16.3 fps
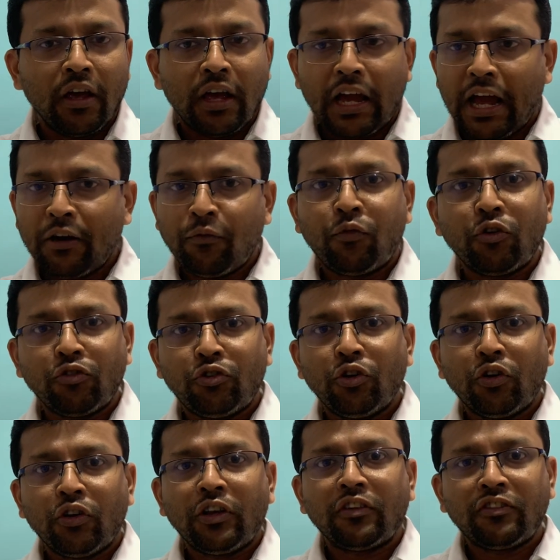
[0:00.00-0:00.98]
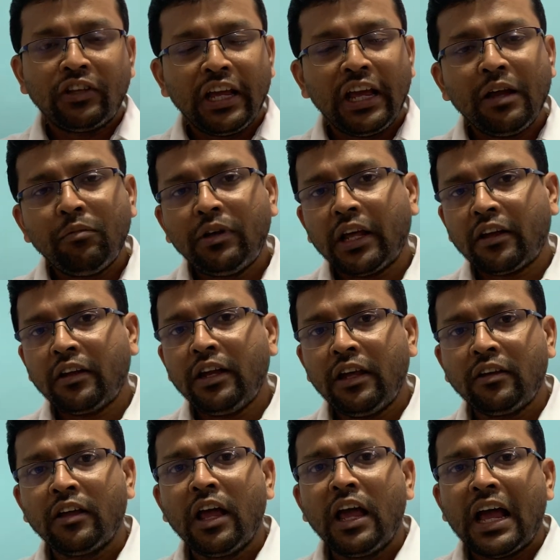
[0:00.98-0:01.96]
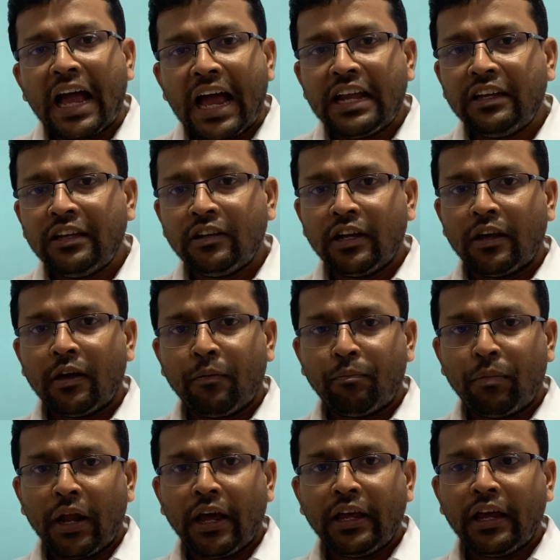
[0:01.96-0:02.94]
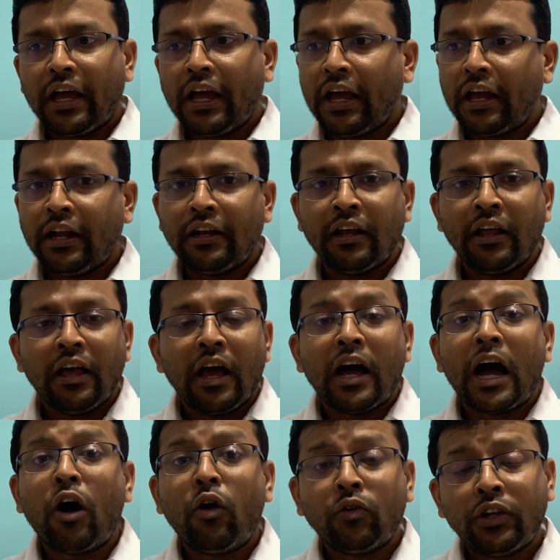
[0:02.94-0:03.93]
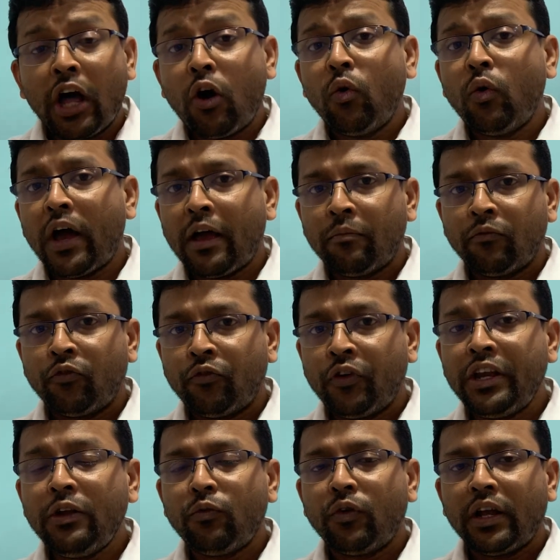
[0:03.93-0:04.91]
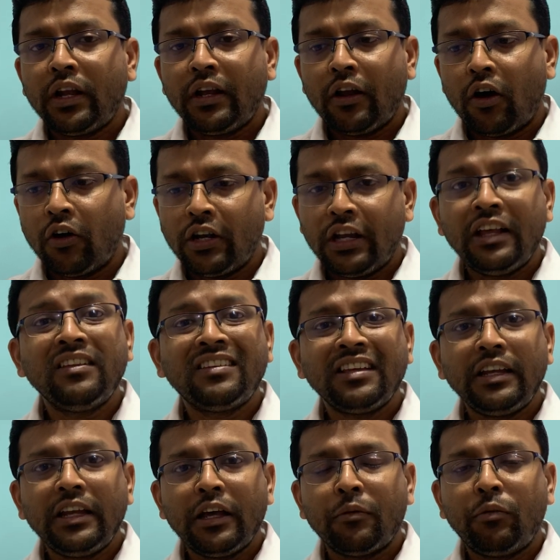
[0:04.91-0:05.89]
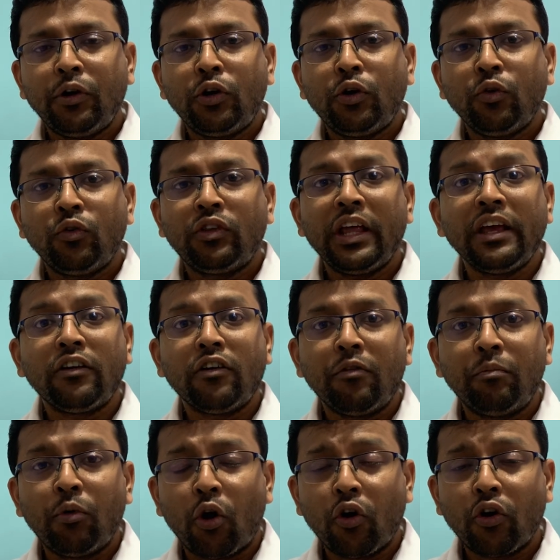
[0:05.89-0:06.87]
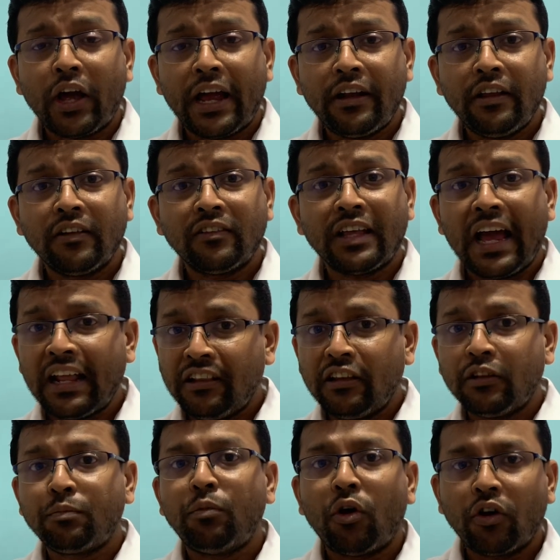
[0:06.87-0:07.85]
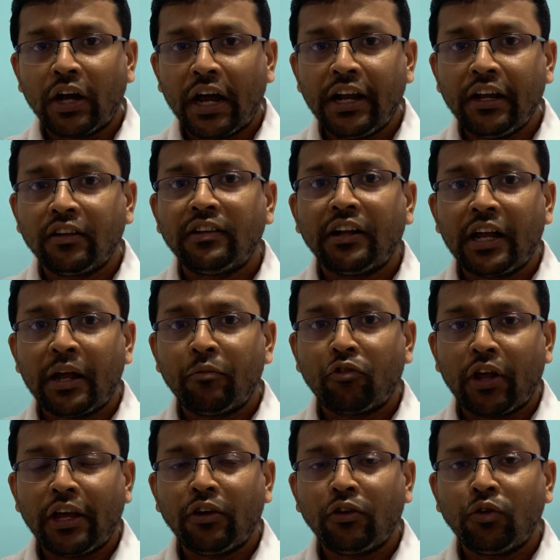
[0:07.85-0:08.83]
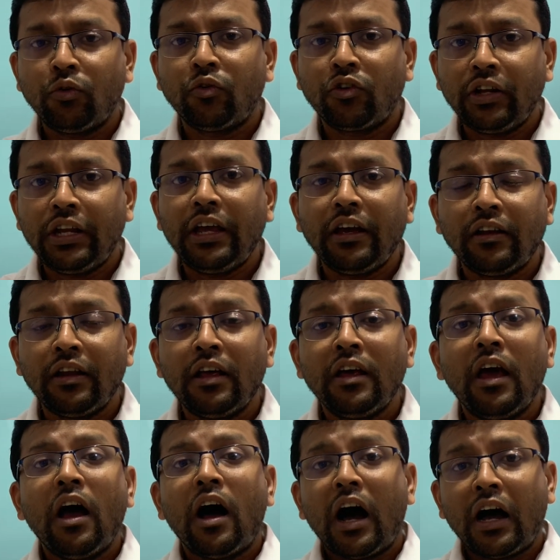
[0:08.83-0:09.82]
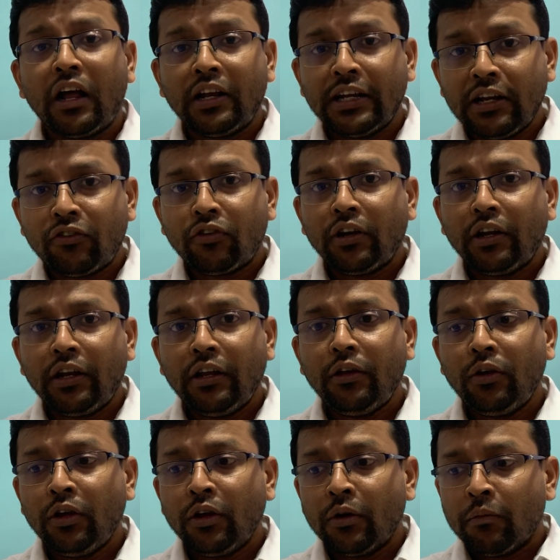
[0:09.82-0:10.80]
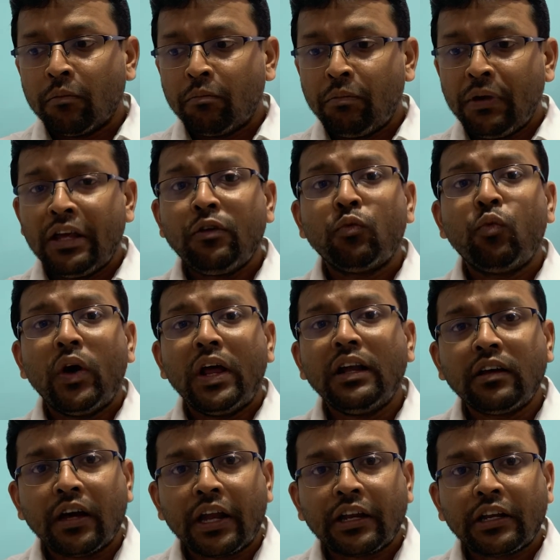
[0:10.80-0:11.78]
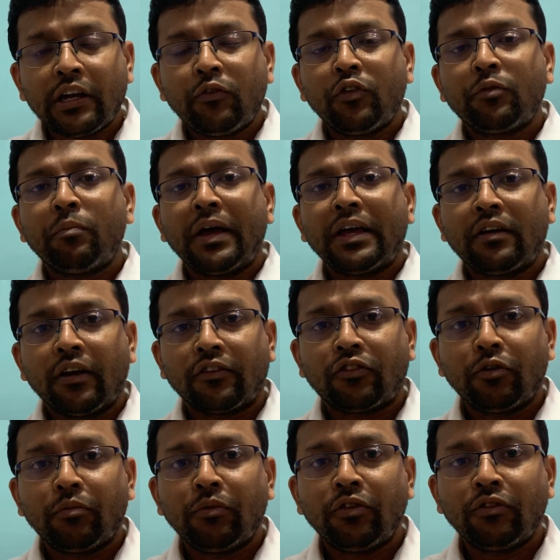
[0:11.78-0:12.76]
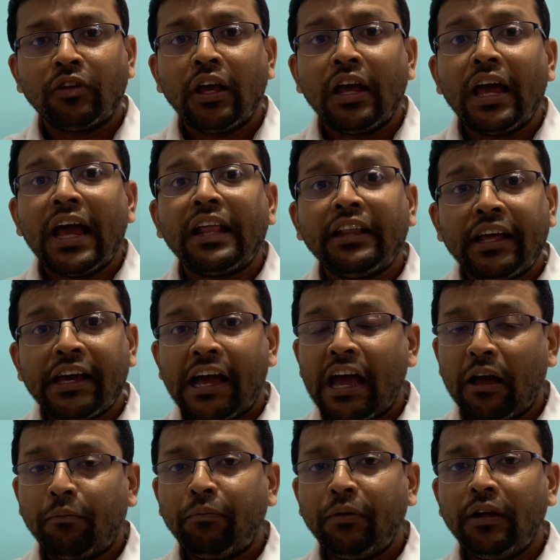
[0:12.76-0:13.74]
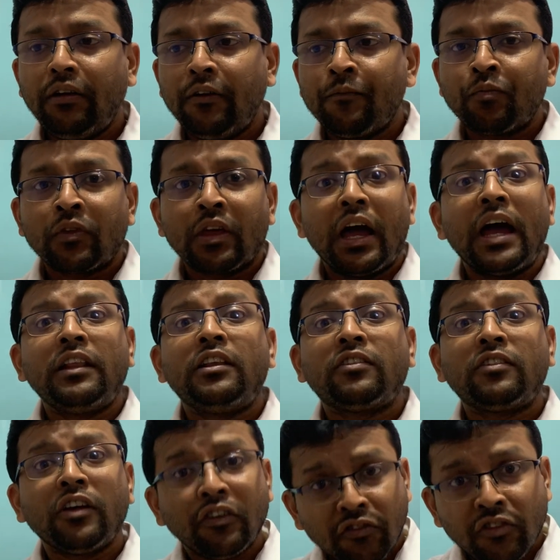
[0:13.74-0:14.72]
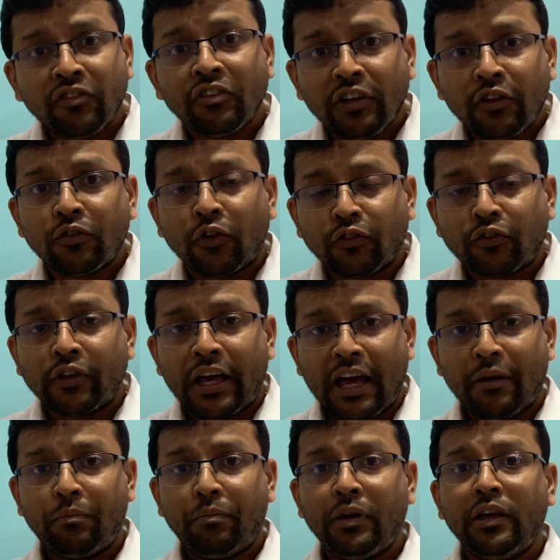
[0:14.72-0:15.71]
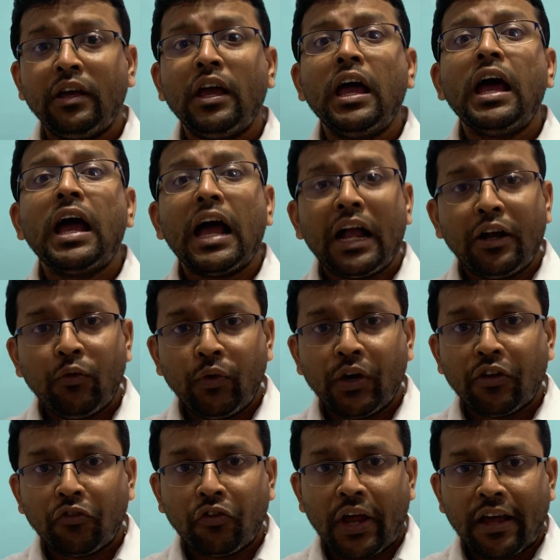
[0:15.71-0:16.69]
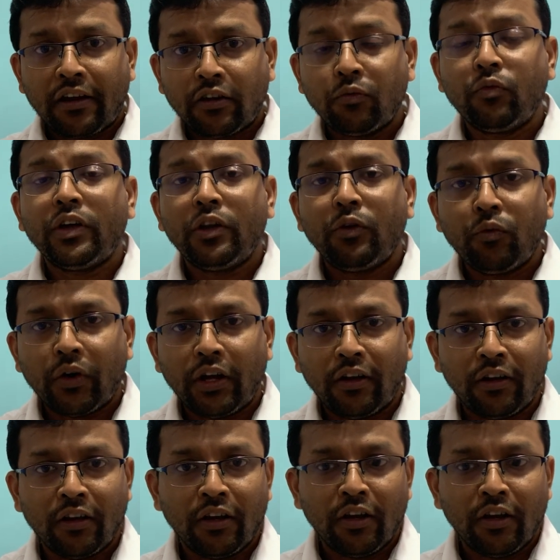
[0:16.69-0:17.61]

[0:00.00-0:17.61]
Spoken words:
And for sure, the same technique I did apply, and now I'm very well or easily able to think of blog ideas, and these blog ideas that I'm trying to create are literally being well connected with my customers, and they're happy, and the search engine is also happy, and we are ranked very well.